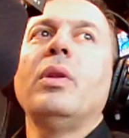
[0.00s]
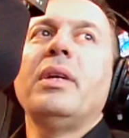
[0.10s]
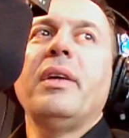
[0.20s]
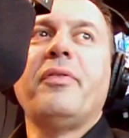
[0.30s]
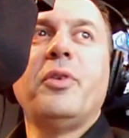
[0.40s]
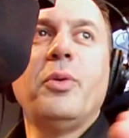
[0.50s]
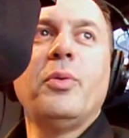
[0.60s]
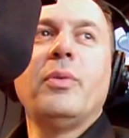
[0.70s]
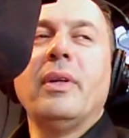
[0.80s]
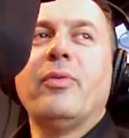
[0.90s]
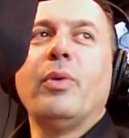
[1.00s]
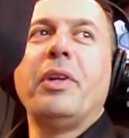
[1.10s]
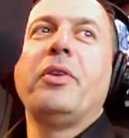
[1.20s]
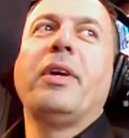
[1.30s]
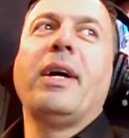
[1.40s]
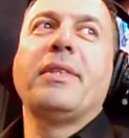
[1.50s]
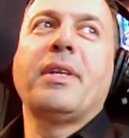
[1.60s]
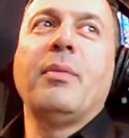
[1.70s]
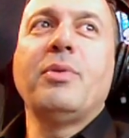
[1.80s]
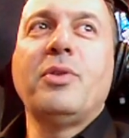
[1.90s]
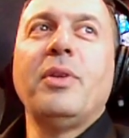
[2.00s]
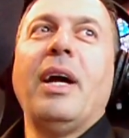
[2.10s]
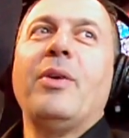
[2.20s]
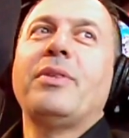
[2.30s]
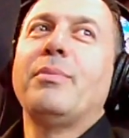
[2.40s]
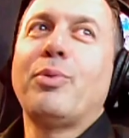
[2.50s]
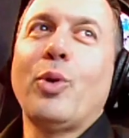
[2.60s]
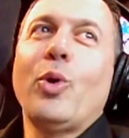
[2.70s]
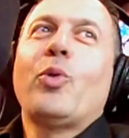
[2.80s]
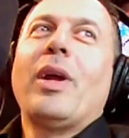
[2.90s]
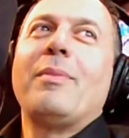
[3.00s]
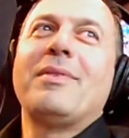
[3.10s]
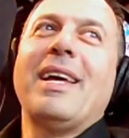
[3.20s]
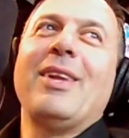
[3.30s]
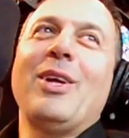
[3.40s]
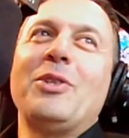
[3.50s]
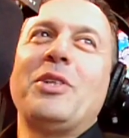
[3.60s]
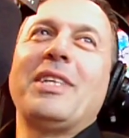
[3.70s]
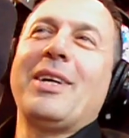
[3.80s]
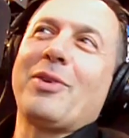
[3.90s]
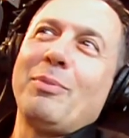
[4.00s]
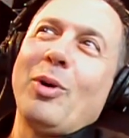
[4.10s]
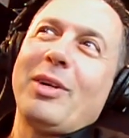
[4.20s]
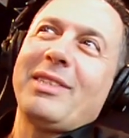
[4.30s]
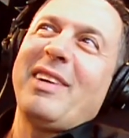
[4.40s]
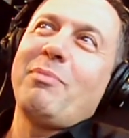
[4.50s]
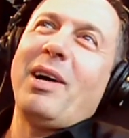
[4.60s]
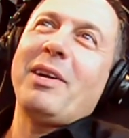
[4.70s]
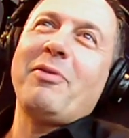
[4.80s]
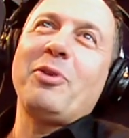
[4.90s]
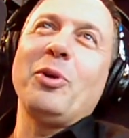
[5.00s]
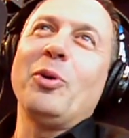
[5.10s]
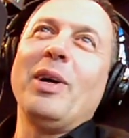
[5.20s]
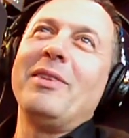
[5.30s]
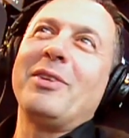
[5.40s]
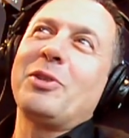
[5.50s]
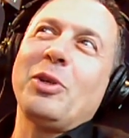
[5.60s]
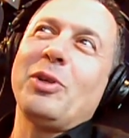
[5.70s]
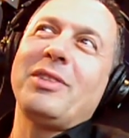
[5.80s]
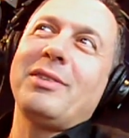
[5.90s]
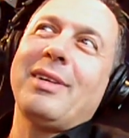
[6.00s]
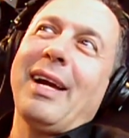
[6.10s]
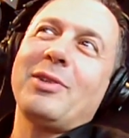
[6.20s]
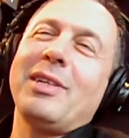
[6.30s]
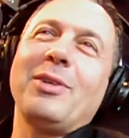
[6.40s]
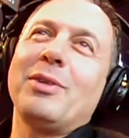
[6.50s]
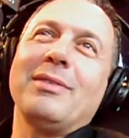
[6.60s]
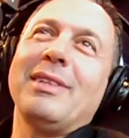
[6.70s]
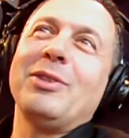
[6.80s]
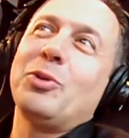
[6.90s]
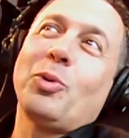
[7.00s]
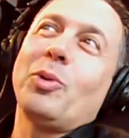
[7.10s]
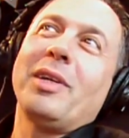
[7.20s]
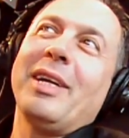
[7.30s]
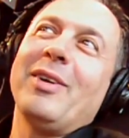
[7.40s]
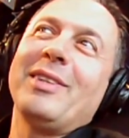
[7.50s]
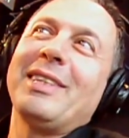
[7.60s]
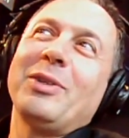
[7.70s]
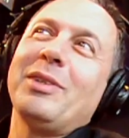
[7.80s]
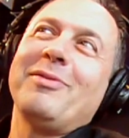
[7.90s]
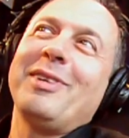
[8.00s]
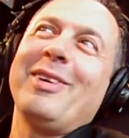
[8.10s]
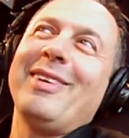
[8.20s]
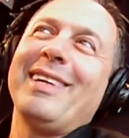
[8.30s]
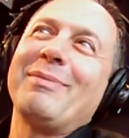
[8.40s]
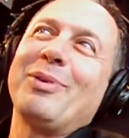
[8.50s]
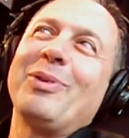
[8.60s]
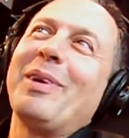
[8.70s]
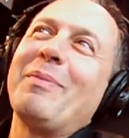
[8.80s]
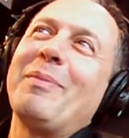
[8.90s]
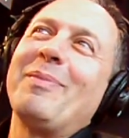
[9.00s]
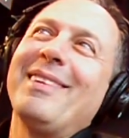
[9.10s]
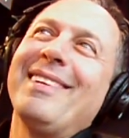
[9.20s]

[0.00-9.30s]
Only if one of your guys comes to the house and programs that Logitech remote, because I've bought a few and they're in the drawer now because I couldn't figure out how to program them.